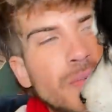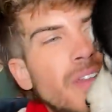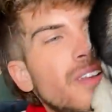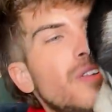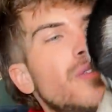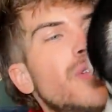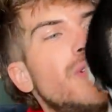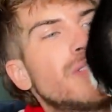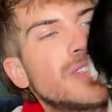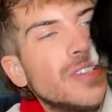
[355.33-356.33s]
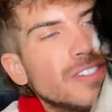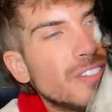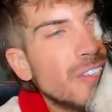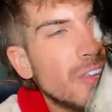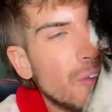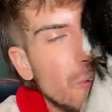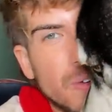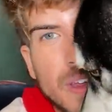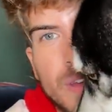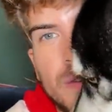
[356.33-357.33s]
You wanna know your results
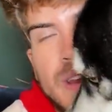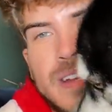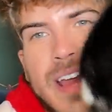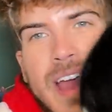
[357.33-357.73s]
too? Can you lay